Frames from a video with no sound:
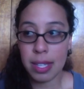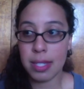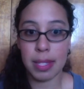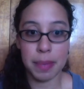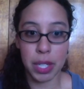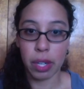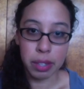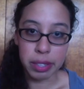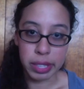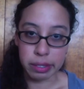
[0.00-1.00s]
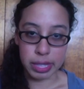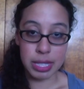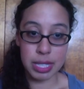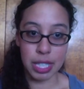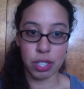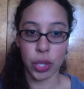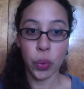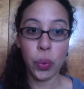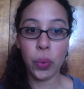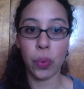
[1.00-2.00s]
something on clearance and you're like,
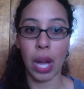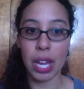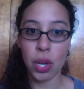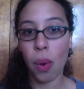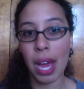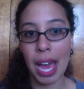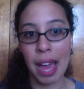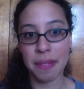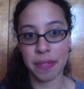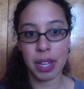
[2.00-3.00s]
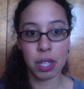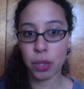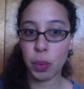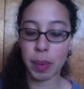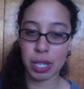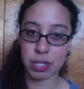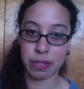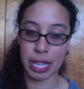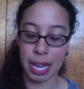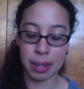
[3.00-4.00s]
oh, I know I have coupons
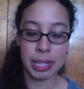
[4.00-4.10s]
for that.